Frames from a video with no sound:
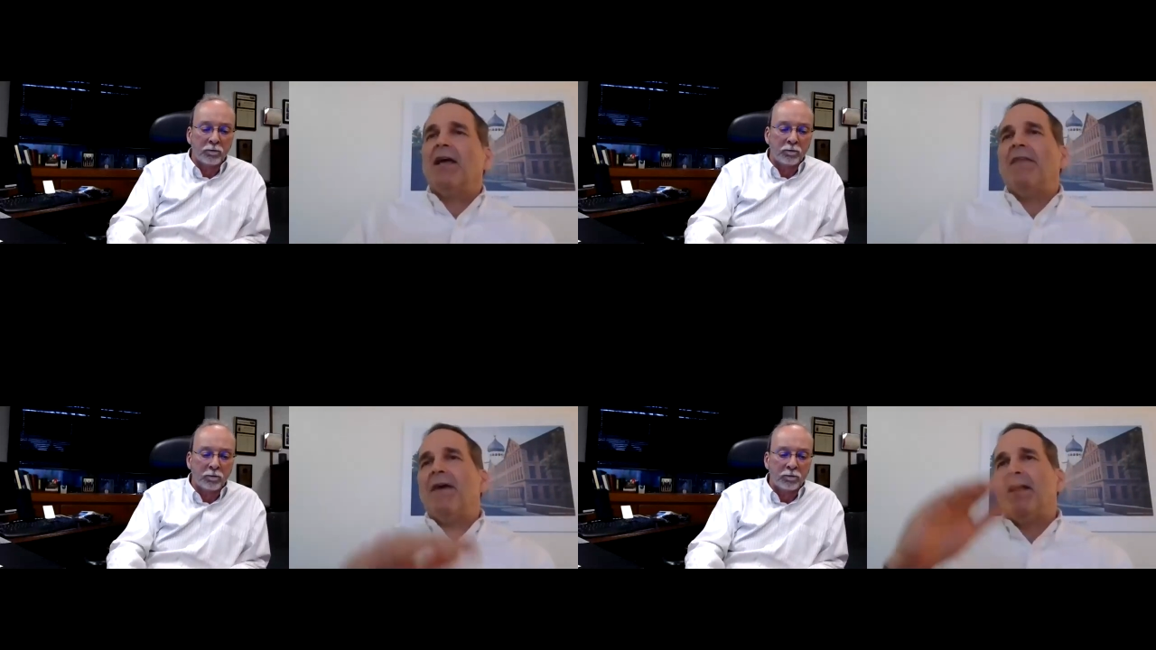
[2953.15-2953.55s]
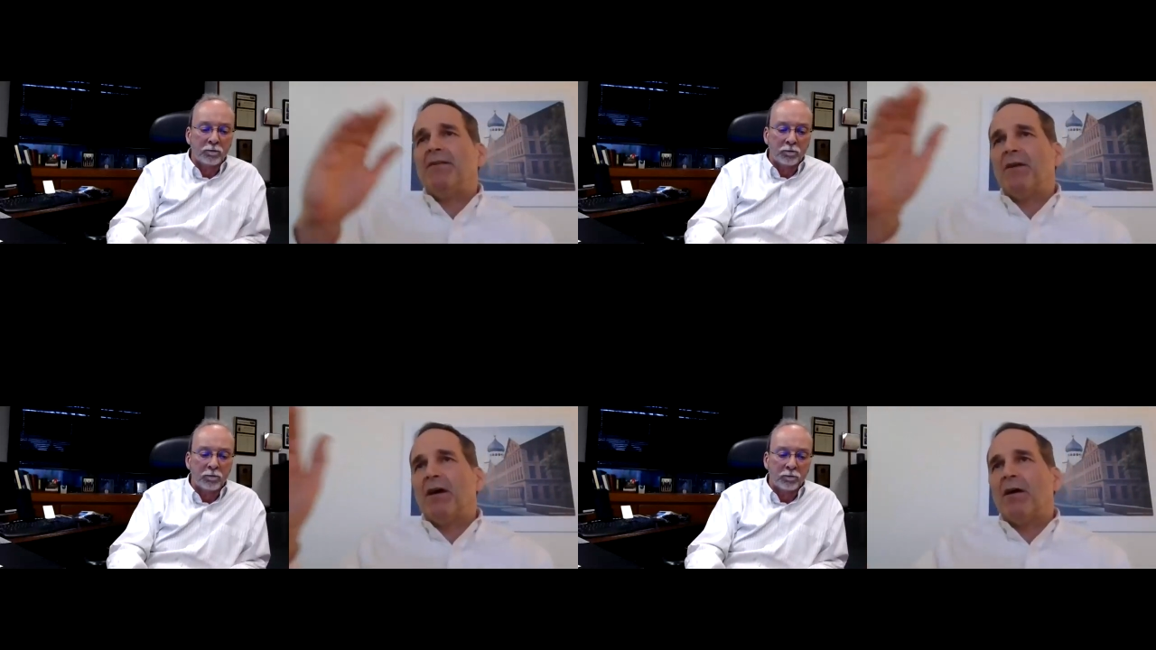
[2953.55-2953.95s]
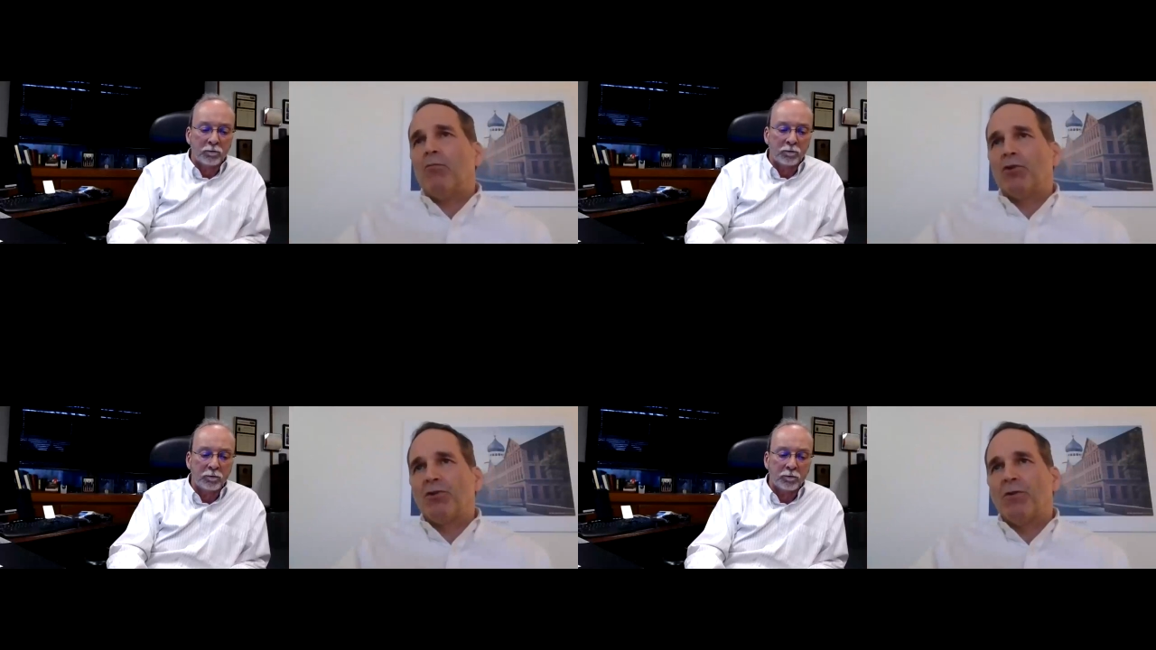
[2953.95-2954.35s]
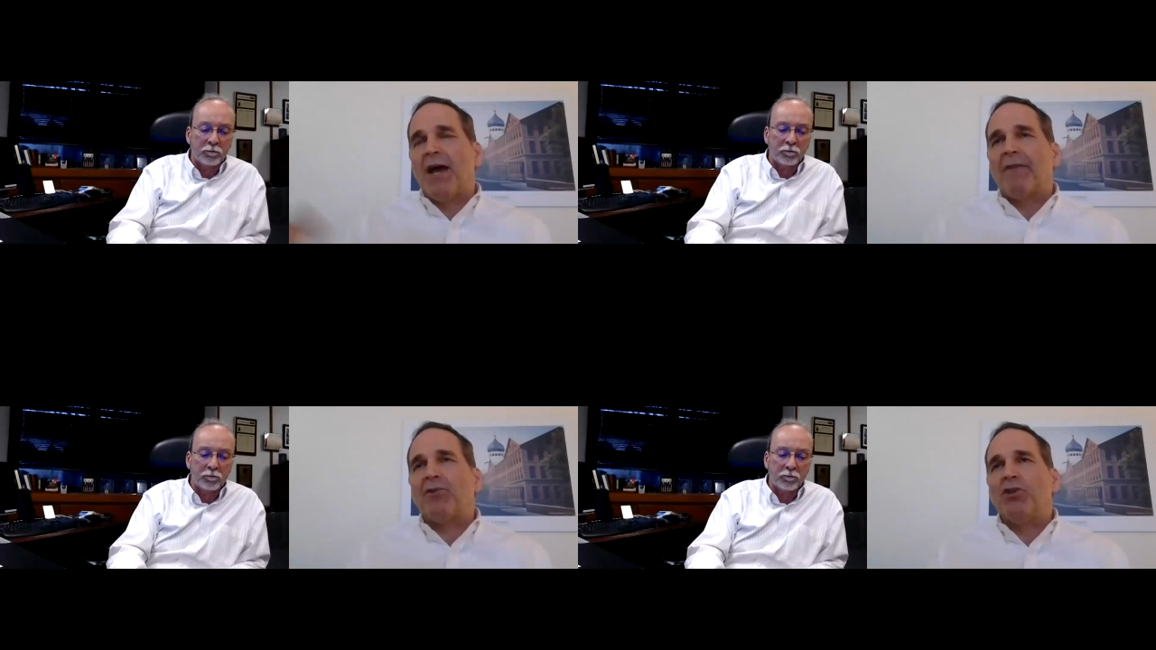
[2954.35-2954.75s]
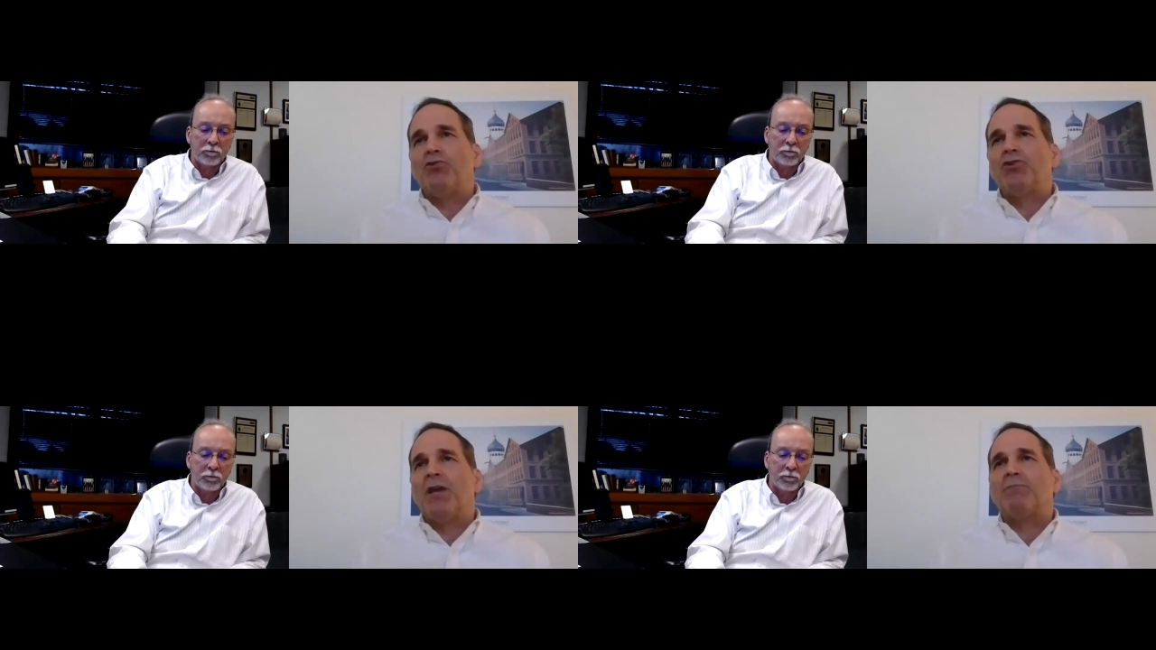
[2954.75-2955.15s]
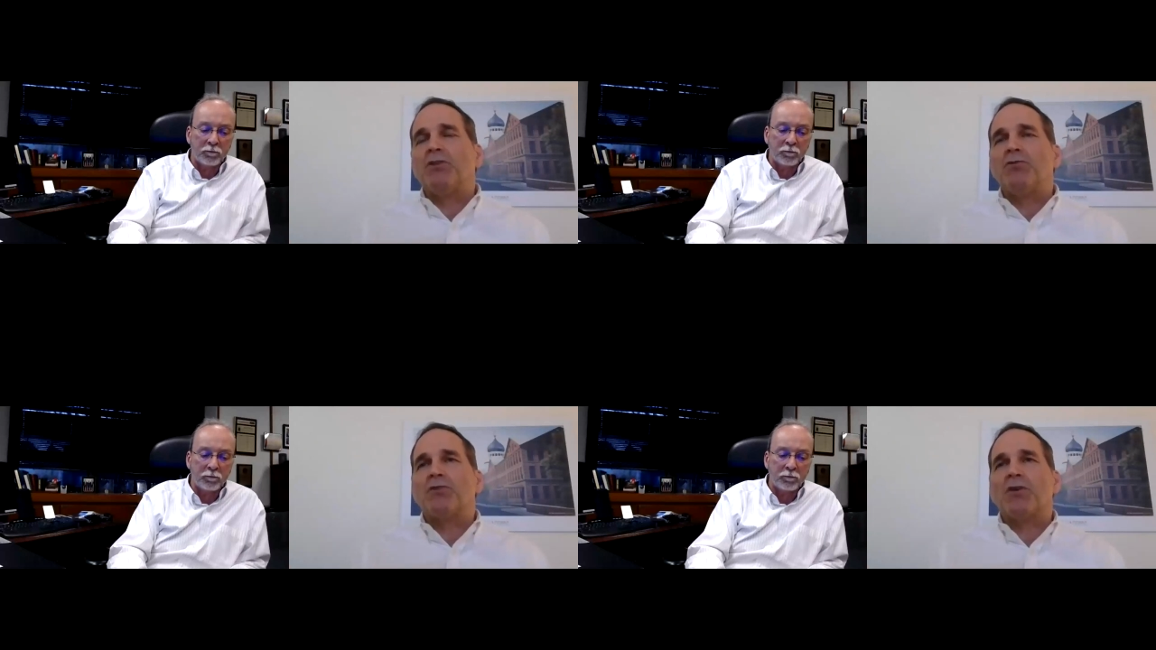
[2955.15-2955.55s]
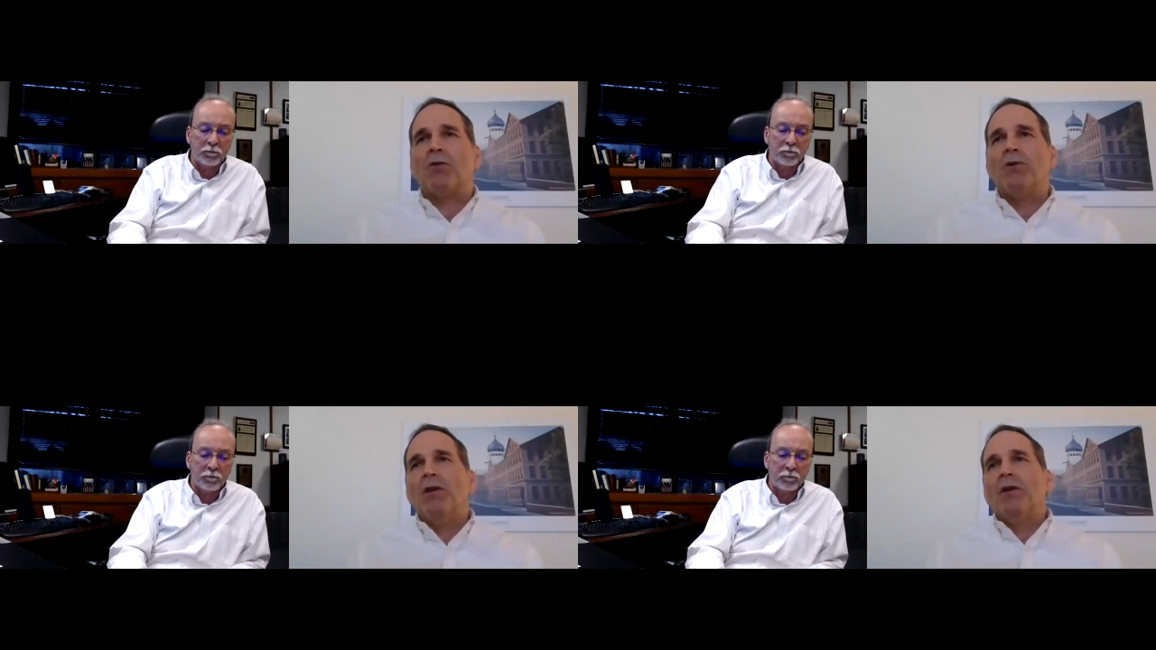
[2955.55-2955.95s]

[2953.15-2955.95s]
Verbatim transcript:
Speaker 1: And then uh, we're doing that for U-Shape too. So